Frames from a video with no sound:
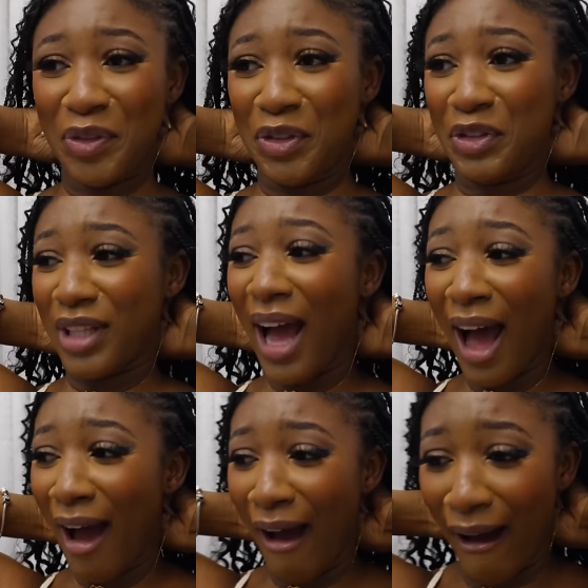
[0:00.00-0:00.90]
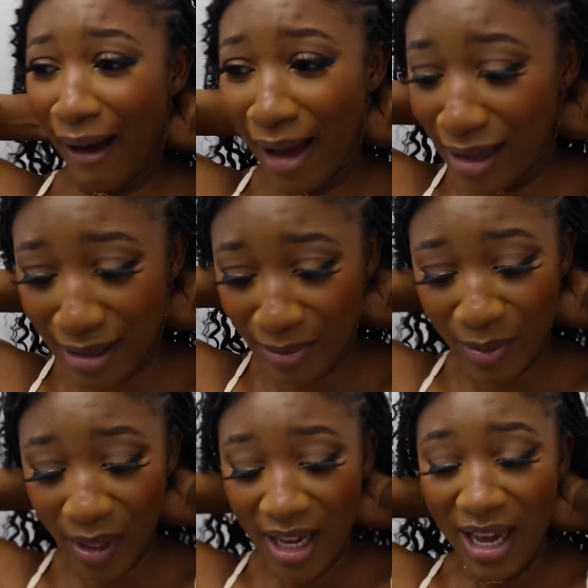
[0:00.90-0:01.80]
stop.
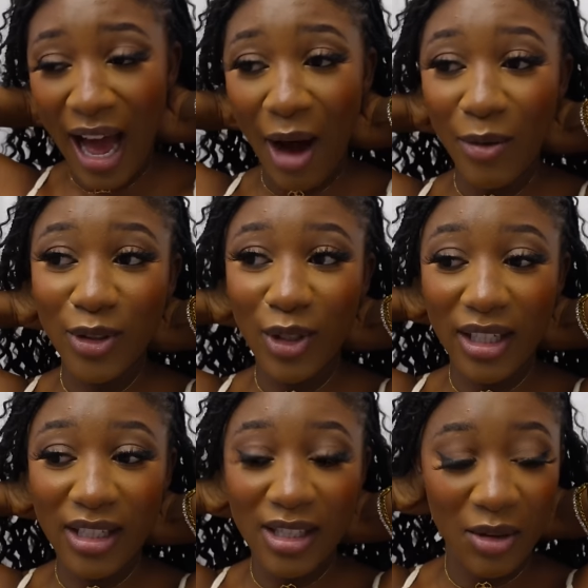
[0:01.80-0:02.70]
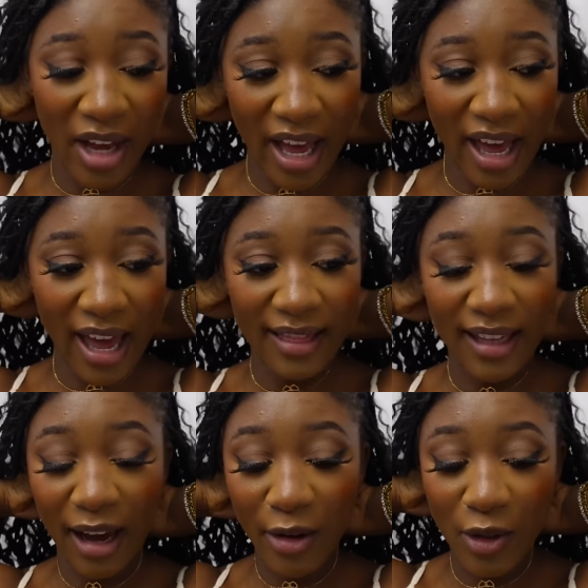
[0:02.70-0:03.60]
I was talking to her and
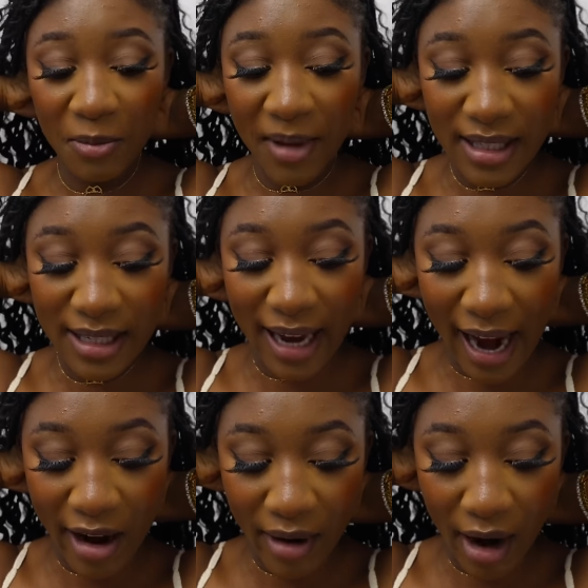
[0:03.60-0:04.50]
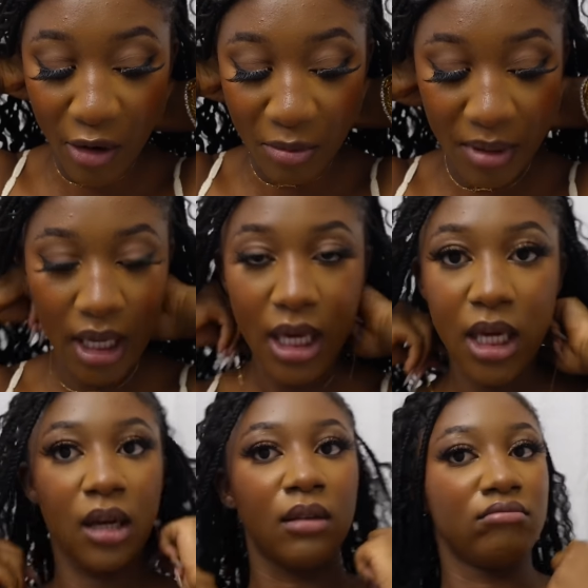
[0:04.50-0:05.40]
then I also met Kyra Omnique.